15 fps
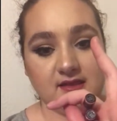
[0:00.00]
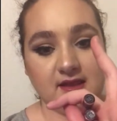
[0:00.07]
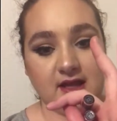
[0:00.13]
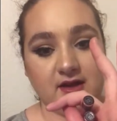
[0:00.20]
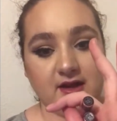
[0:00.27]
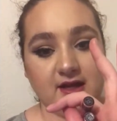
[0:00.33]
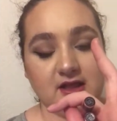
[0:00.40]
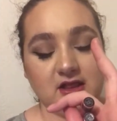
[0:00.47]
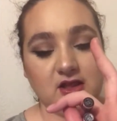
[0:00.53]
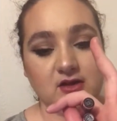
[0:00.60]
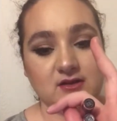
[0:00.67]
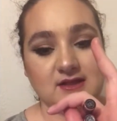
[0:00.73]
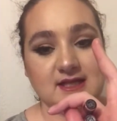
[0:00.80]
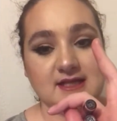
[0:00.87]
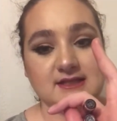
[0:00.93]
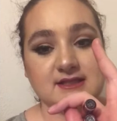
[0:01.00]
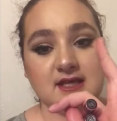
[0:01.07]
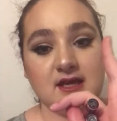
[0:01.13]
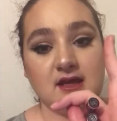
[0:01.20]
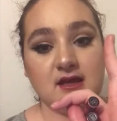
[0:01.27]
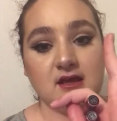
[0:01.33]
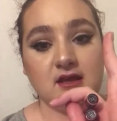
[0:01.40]
They're in
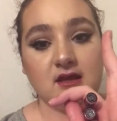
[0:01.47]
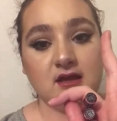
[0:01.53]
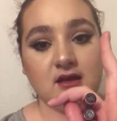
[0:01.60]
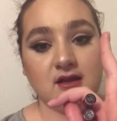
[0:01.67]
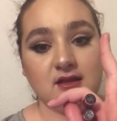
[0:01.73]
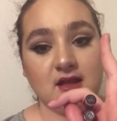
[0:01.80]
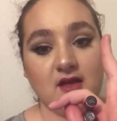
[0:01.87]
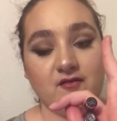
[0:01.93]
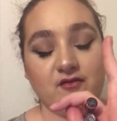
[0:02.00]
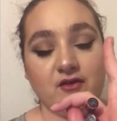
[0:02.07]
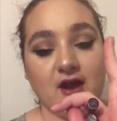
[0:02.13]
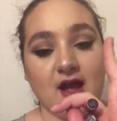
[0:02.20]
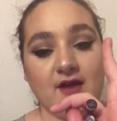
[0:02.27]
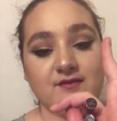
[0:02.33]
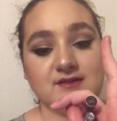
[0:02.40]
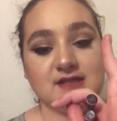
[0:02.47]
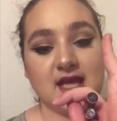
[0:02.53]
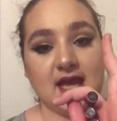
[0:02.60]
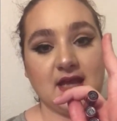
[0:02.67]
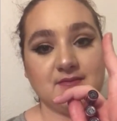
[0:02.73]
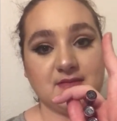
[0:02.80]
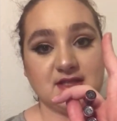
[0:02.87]
Lolita, Lovecraft,
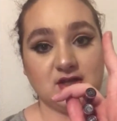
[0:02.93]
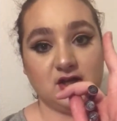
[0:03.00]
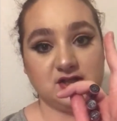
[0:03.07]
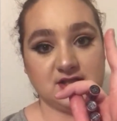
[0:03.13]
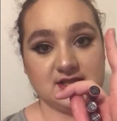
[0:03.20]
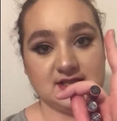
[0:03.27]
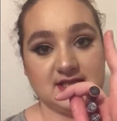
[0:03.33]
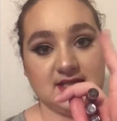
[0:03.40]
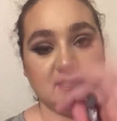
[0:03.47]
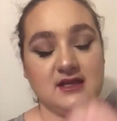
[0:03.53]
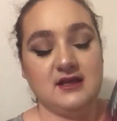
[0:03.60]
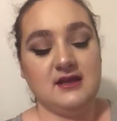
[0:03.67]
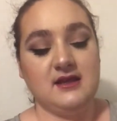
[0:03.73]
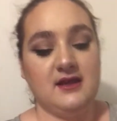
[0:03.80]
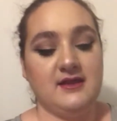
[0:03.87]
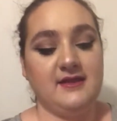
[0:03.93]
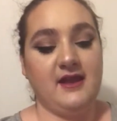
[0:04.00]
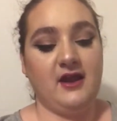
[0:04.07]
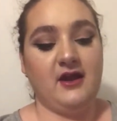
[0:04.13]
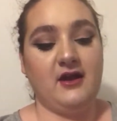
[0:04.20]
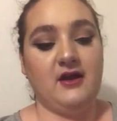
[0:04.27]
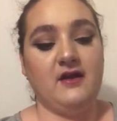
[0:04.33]
and Miss Argentina.
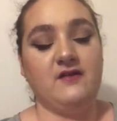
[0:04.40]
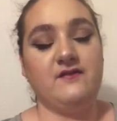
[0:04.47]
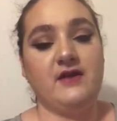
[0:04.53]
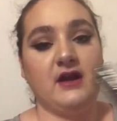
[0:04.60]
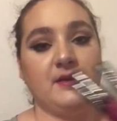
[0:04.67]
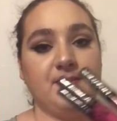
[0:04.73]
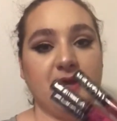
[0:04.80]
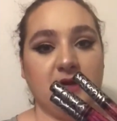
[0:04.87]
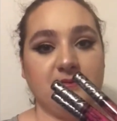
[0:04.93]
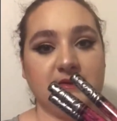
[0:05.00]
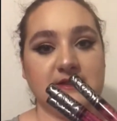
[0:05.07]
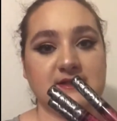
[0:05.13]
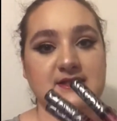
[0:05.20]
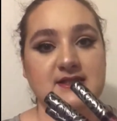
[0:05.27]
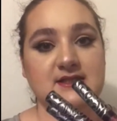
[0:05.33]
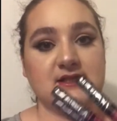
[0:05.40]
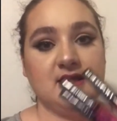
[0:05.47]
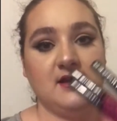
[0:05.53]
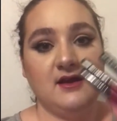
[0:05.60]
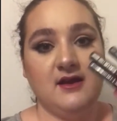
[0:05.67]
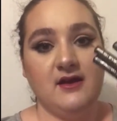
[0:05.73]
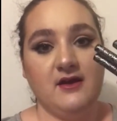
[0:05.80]
They are very pigmented,
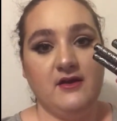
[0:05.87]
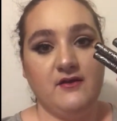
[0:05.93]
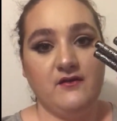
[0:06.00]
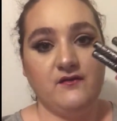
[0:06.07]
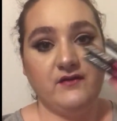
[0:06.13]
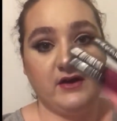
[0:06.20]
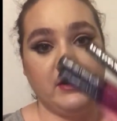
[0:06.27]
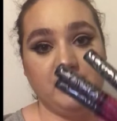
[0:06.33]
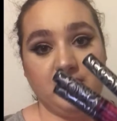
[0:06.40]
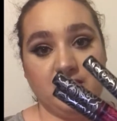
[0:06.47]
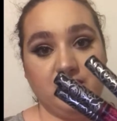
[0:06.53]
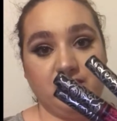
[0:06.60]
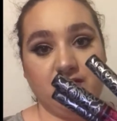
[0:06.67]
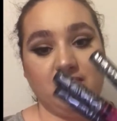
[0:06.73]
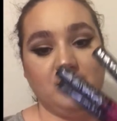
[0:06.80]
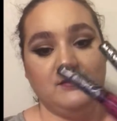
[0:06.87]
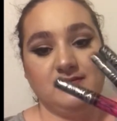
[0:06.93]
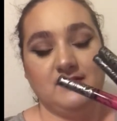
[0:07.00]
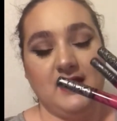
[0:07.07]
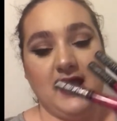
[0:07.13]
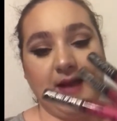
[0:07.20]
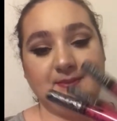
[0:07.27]
very beautiful.
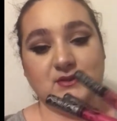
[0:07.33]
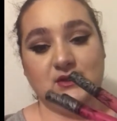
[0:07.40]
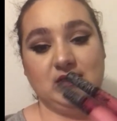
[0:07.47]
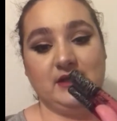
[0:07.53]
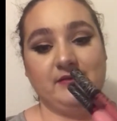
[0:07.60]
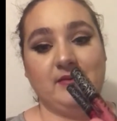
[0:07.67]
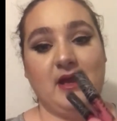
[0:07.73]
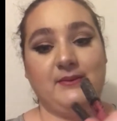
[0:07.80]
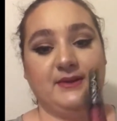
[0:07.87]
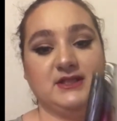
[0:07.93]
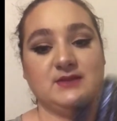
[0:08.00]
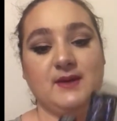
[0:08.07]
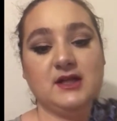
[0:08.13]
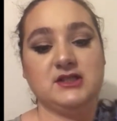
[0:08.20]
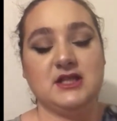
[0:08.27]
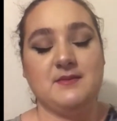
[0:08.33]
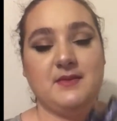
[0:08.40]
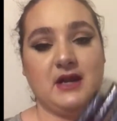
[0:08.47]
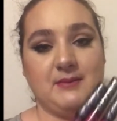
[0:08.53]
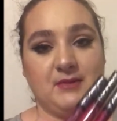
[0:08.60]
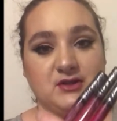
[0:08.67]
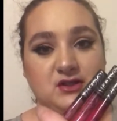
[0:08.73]
Absolutely love them. I would swatch them,
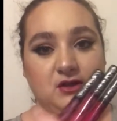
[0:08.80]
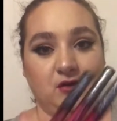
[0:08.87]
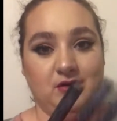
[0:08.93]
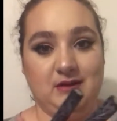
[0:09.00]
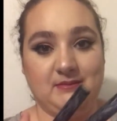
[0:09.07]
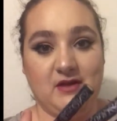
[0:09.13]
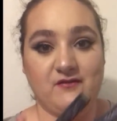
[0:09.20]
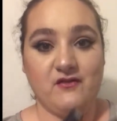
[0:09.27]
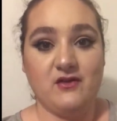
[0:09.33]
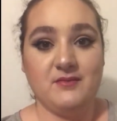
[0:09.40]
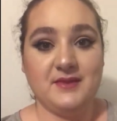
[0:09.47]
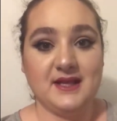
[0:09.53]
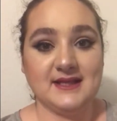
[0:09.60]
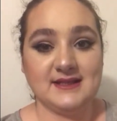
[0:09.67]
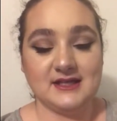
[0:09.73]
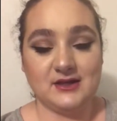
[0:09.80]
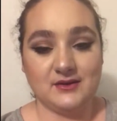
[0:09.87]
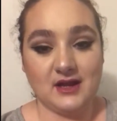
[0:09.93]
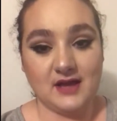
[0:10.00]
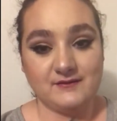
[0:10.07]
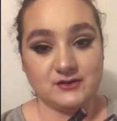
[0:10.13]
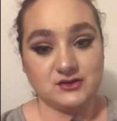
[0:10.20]
but I'm also holding my phone because I
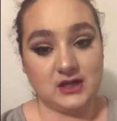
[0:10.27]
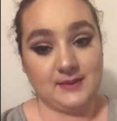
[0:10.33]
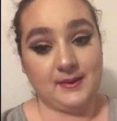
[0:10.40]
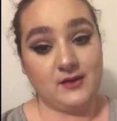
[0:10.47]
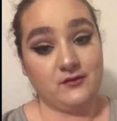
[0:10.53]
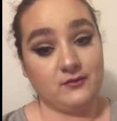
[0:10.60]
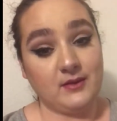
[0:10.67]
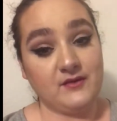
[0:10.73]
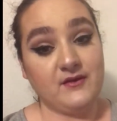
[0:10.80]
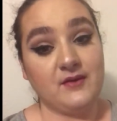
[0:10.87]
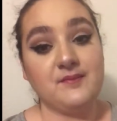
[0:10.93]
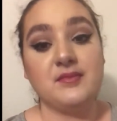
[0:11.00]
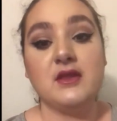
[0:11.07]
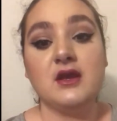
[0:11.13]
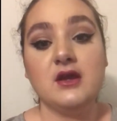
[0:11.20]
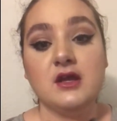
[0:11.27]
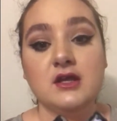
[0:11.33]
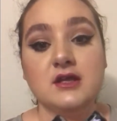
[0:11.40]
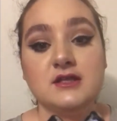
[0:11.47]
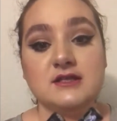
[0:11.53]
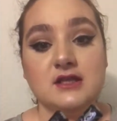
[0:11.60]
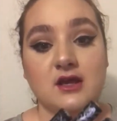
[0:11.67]
don't have a tripod for my phone.
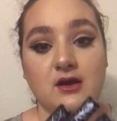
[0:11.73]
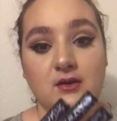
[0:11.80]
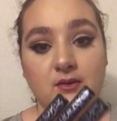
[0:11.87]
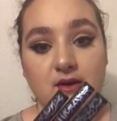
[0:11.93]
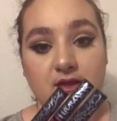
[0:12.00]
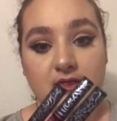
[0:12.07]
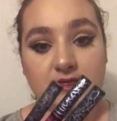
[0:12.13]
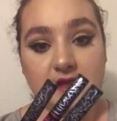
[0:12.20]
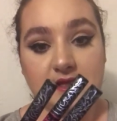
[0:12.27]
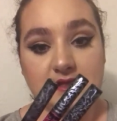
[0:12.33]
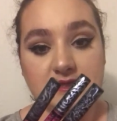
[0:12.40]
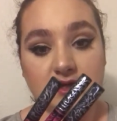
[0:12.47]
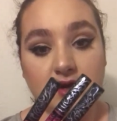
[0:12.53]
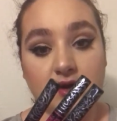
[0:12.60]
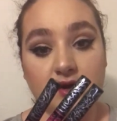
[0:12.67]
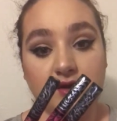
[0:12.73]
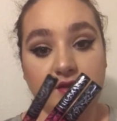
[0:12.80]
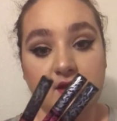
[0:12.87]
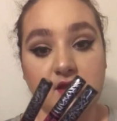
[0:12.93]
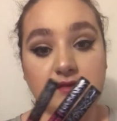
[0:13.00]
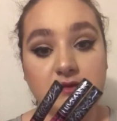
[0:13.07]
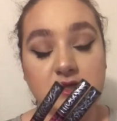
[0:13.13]
So these are
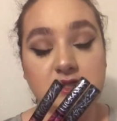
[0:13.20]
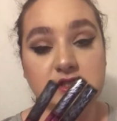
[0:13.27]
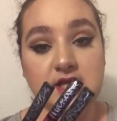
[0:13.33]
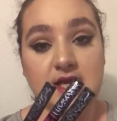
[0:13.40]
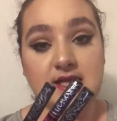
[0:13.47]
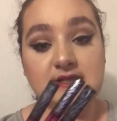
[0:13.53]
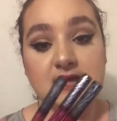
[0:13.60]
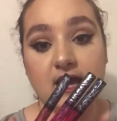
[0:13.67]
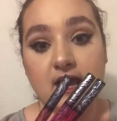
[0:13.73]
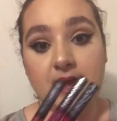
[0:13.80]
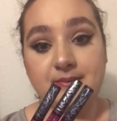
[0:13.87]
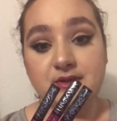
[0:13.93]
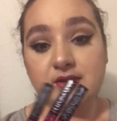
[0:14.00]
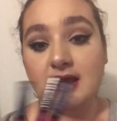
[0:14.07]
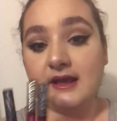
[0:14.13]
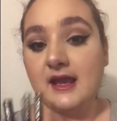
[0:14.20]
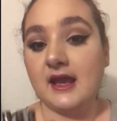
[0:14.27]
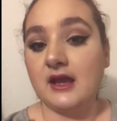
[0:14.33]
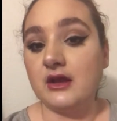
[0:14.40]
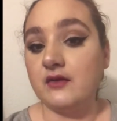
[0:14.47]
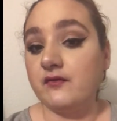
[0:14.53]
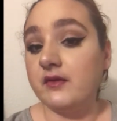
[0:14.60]
the 3 shades. I
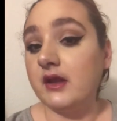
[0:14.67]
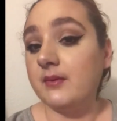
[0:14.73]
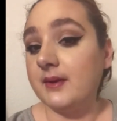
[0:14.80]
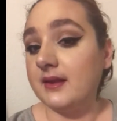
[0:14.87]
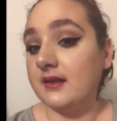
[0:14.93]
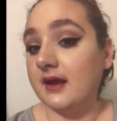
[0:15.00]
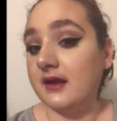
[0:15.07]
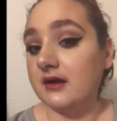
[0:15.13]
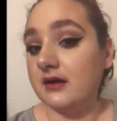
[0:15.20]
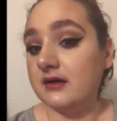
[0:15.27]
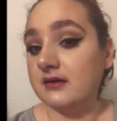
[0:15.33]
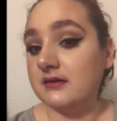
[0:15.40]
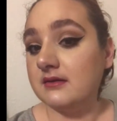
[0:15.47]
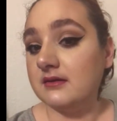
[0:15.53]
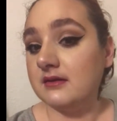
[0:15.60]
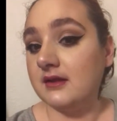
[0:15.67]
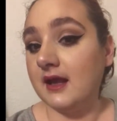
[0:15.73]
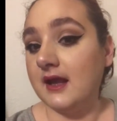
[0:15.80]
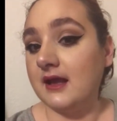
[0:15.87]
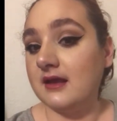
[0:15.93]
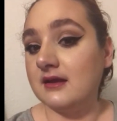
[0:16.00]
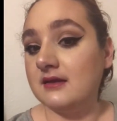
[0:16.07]
can't get over that wing liner.
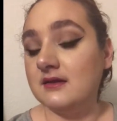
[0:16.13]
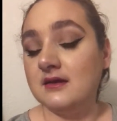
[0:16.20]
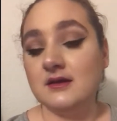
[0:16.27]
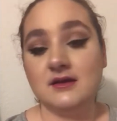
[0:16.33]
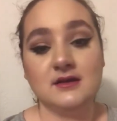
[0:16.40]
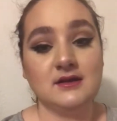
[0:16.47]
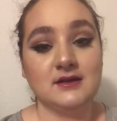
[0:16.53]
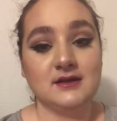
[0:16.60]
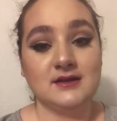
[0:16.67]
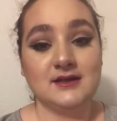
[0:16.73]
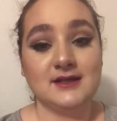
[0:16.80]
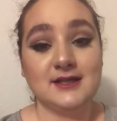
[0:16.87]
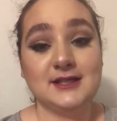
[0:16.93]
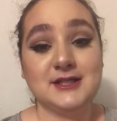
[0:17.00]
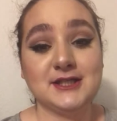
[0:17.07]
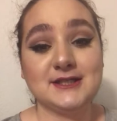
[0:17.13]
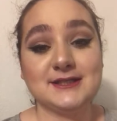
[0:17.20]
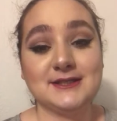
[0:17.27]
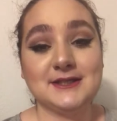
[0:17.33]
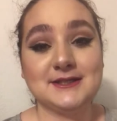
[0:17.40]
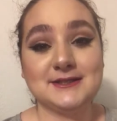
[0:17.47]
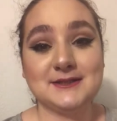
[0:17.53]
Like, it
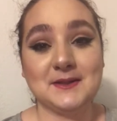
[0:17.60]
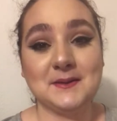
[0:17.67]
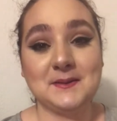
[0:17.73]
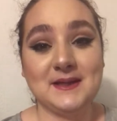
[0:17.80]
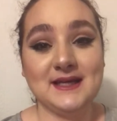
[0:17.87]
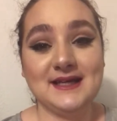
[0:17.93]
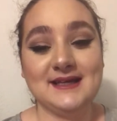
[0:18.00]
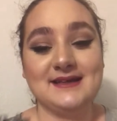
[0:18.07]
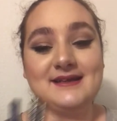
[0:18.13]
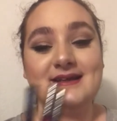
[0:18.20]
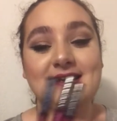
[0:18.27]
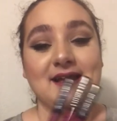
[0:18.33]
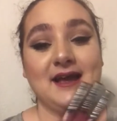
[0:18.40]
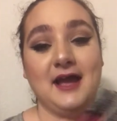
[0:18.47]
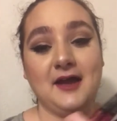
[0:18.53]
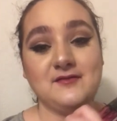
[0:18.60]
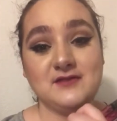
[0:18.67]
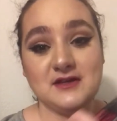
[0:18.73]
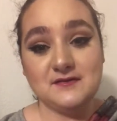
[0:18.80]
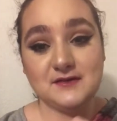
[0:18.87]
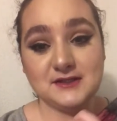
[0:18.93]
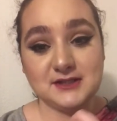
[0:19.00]
just looks so good. I've
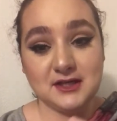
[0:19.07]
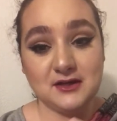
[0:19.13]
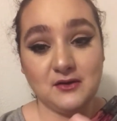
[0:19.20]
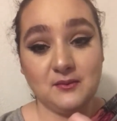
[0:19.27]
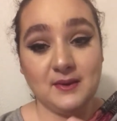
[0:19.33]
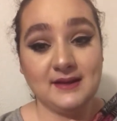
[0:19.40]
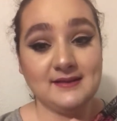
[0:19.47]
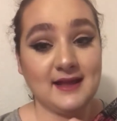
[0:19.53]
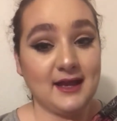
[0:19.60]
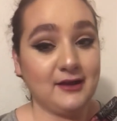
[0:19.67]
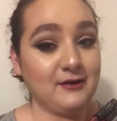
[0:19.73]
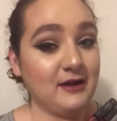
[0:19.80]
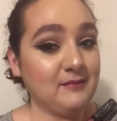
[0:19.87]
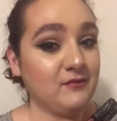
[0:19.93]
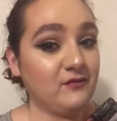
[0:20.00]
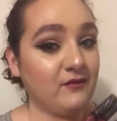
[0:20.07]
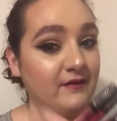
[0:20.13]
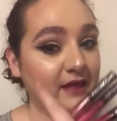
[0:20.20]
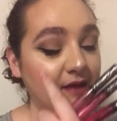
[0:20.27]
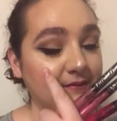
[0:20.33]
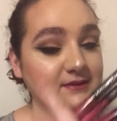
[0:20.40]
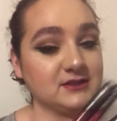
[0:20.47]
never done a wing that great before.
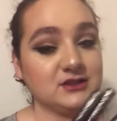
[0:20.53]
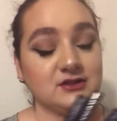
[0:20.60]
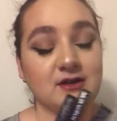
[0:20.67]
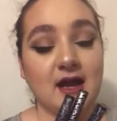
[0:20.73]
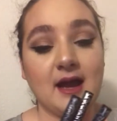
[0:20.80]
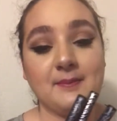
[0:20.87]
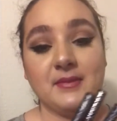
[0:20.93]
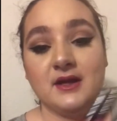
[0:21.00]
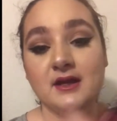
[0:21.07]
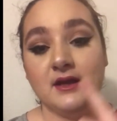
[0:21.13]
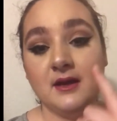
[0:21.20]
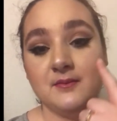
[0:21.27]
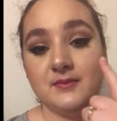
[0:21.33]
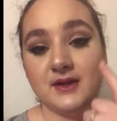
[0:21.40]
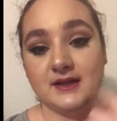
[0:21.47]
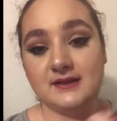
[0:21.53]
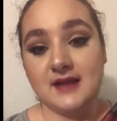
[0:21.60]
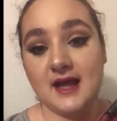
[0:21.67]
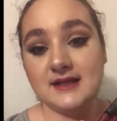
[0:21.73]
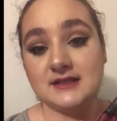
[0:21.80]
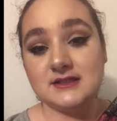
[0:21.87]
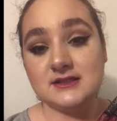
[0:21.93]
That one's crap, but
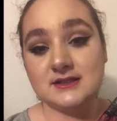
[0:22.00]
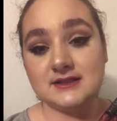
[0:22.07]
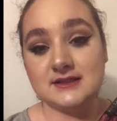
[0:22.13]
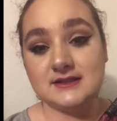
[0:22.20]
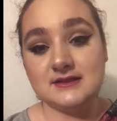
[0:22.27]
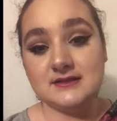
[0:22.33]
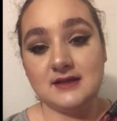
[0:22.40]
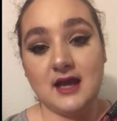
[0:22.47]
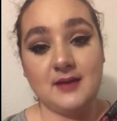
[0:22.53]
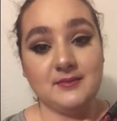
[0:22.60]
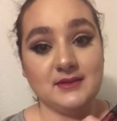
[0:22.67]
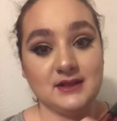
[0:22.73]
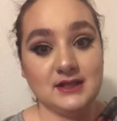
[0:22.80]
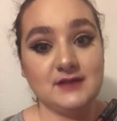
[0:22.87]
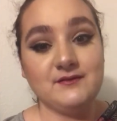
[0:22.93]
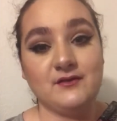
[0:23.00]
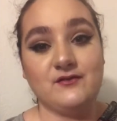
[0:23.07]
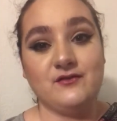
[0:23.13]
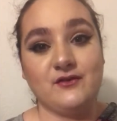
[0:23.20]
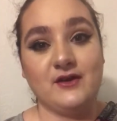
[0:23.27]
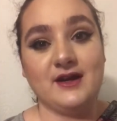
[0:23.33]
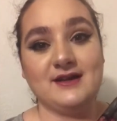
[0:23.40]
that's just, I'm living
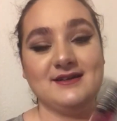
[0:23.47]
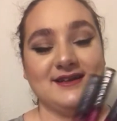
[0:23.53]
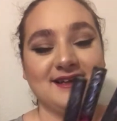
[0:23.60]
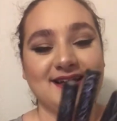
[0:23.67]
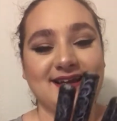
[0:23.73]
for it.